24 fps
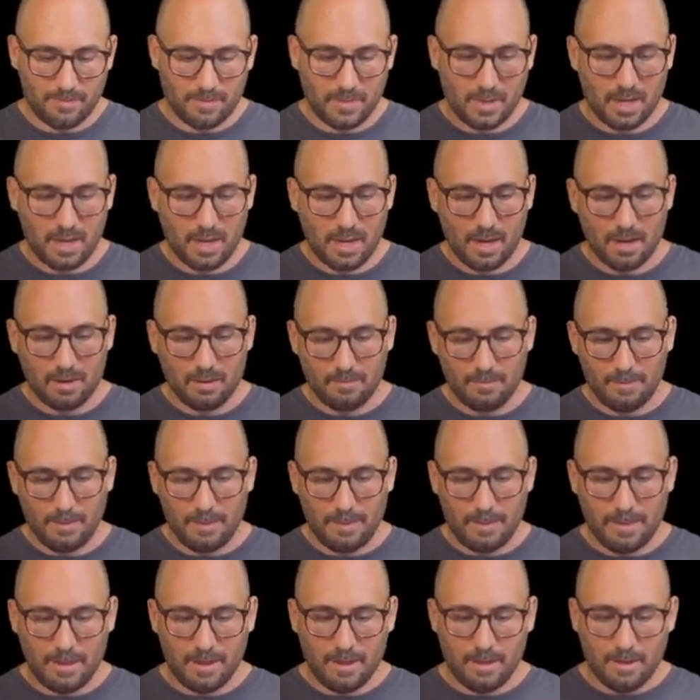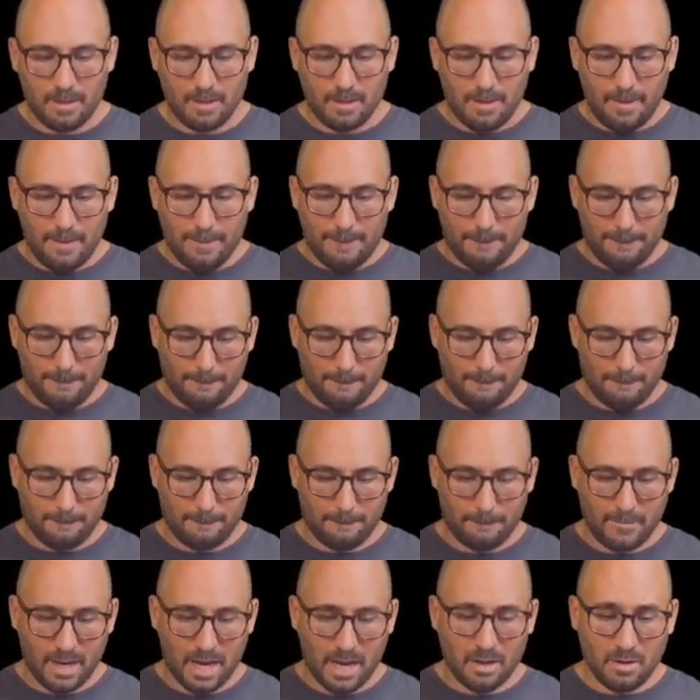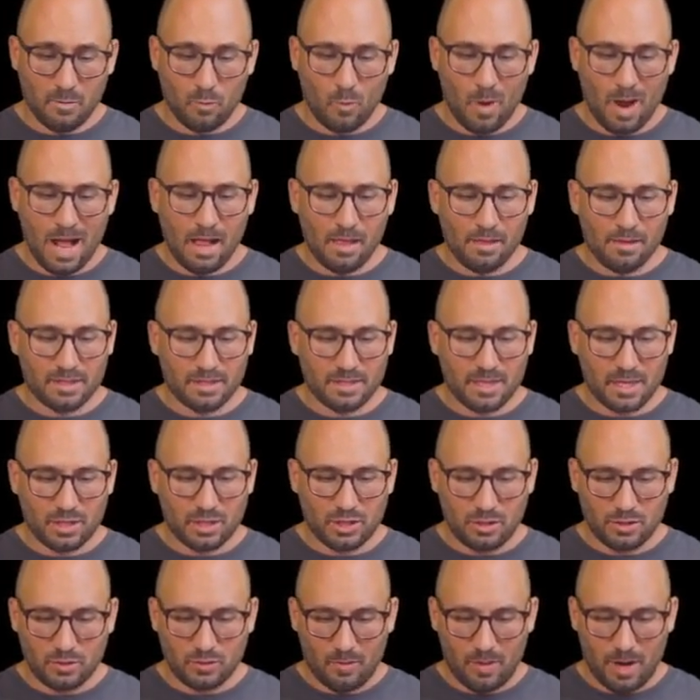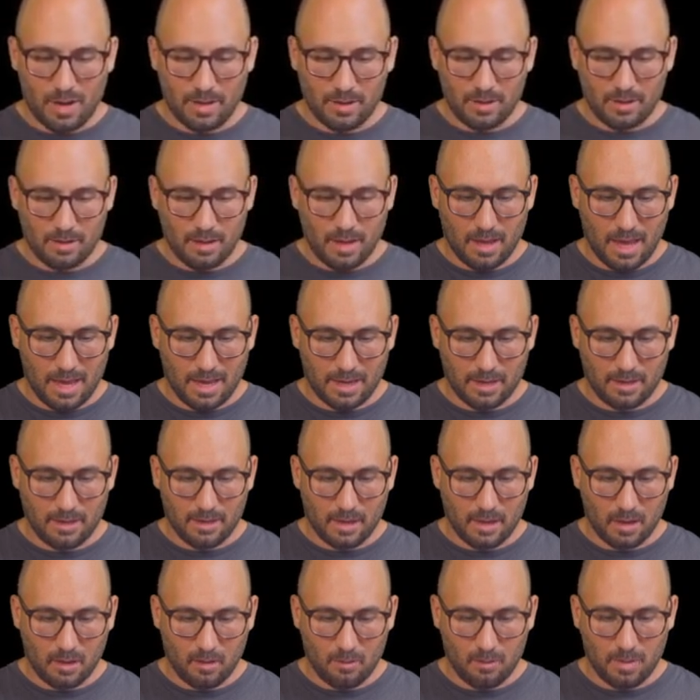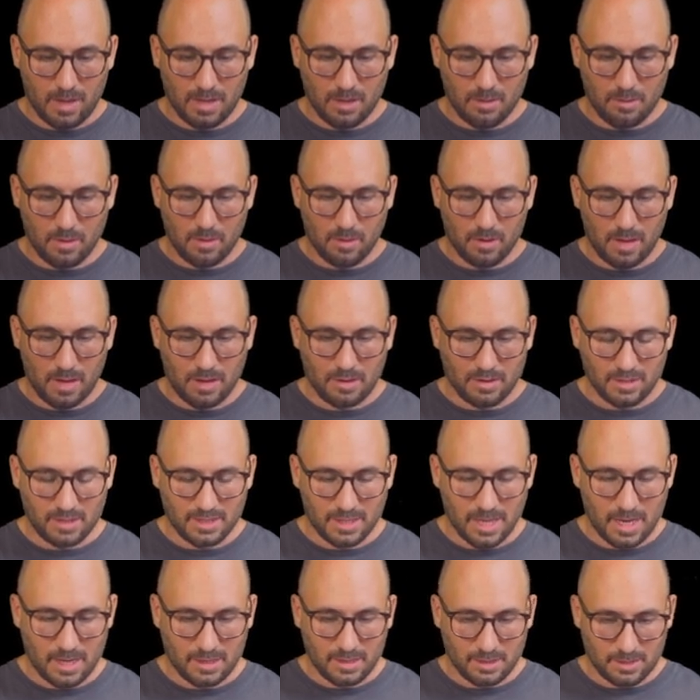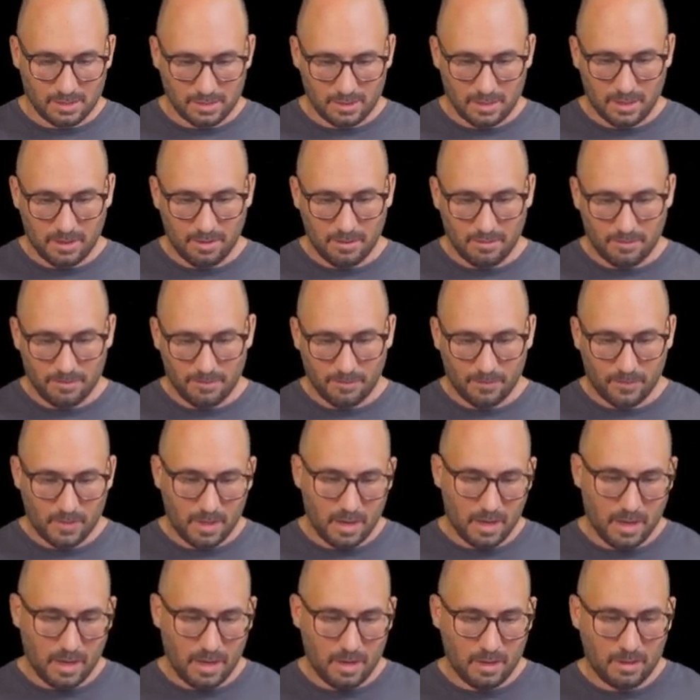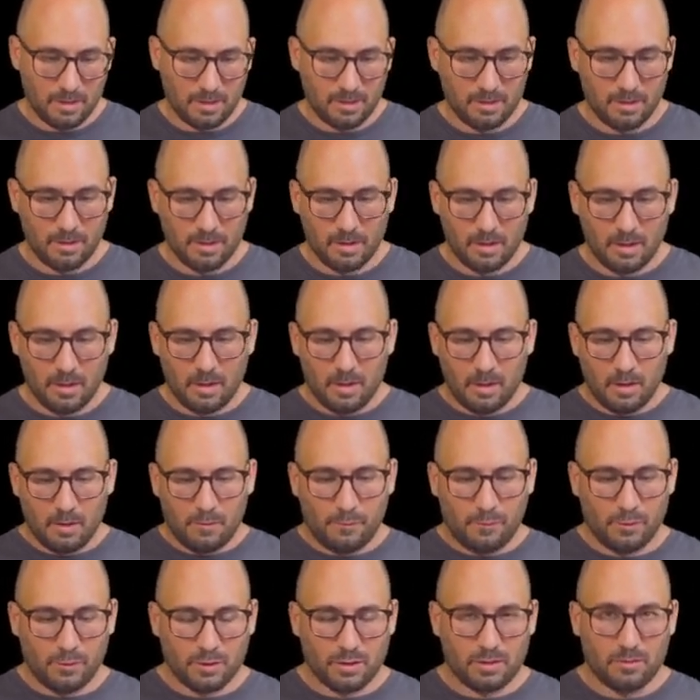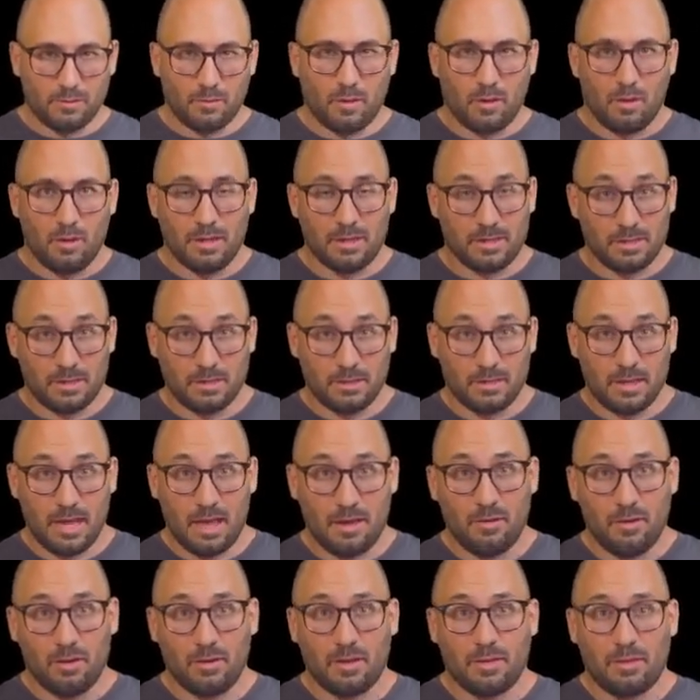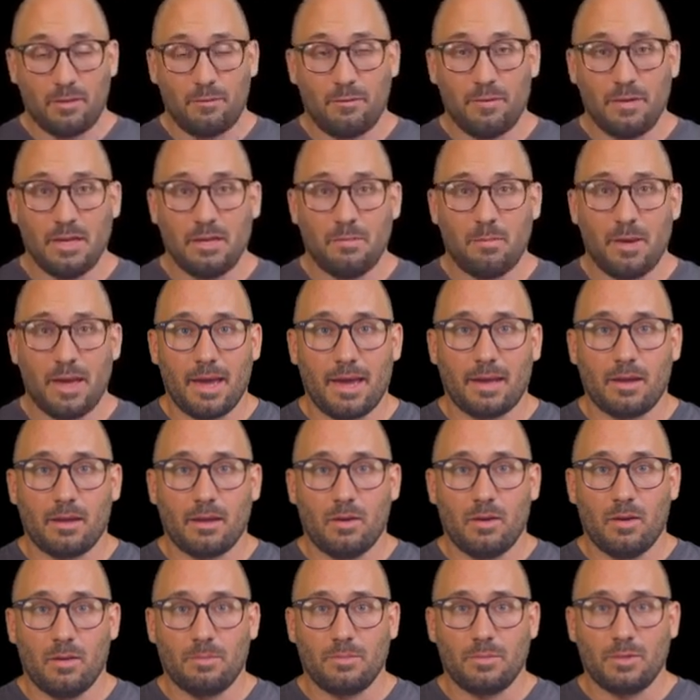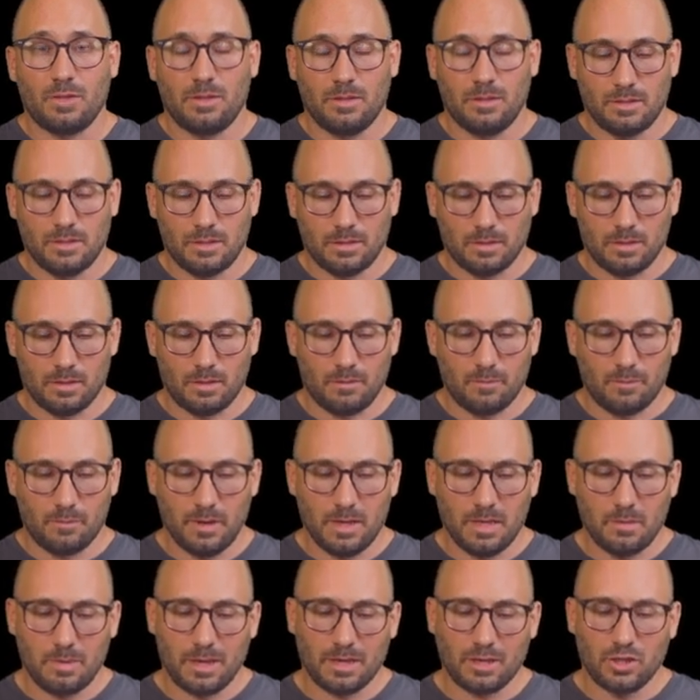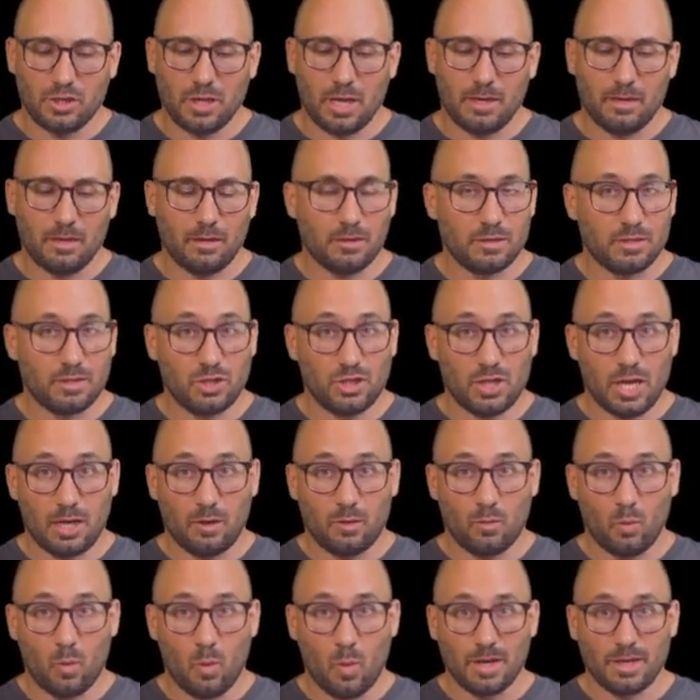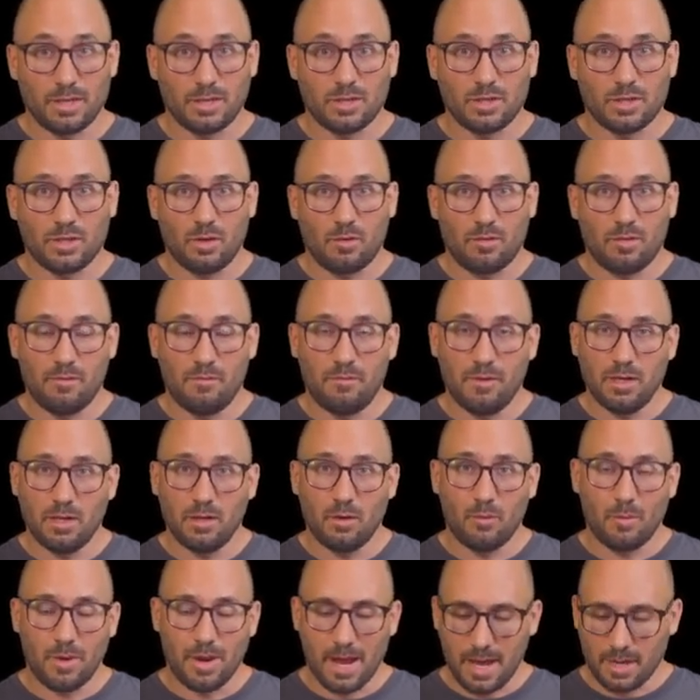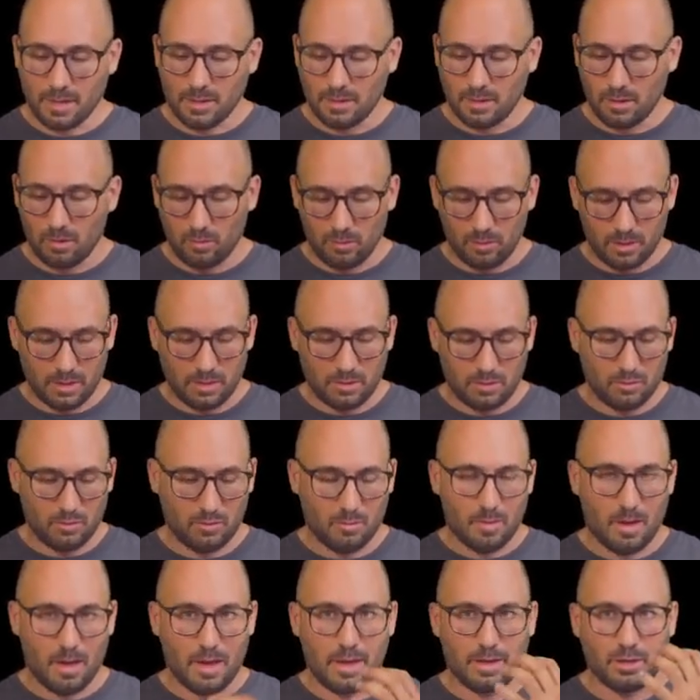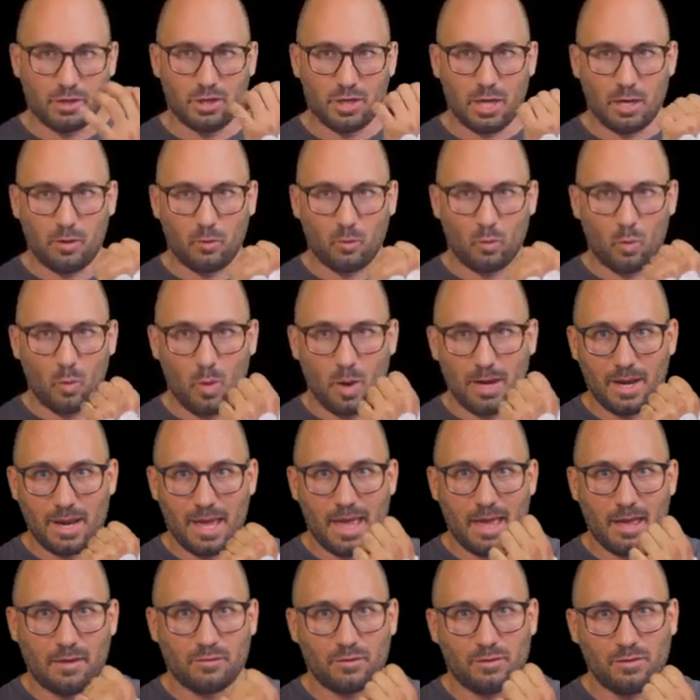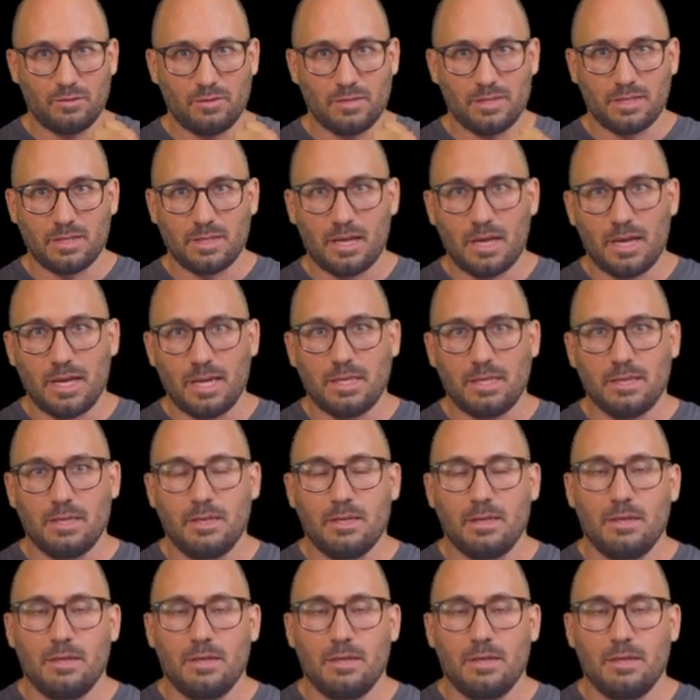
again. And while the session is running, I can now manipulate the settings here. And first of all, let's have a look at the feedback options. Feedback channel is channel 1, so the video reacts only to my channel 1. I have to decide